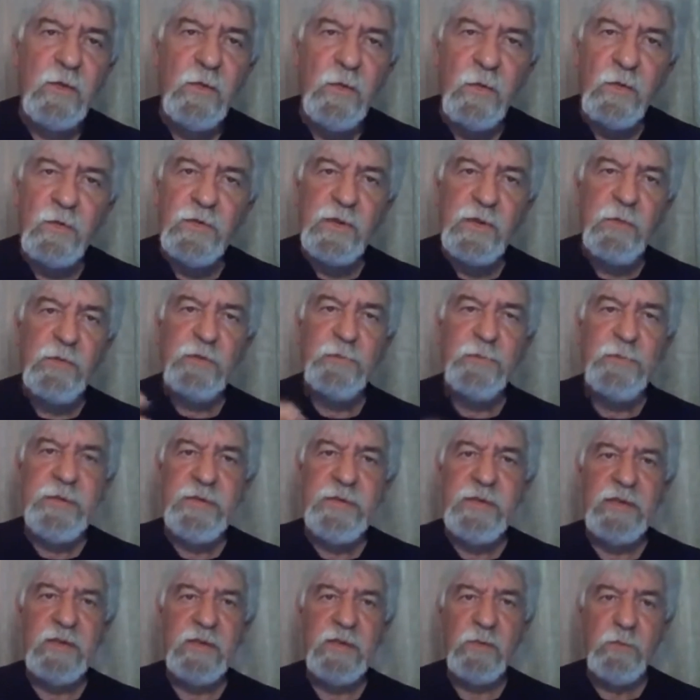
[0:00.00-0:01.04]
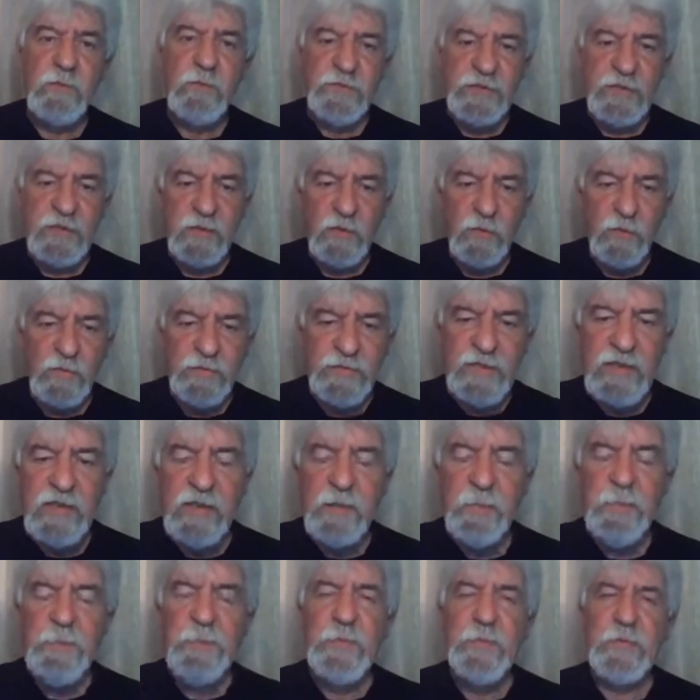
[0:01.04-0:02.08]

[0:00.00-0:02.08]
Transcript: although it be with a limp.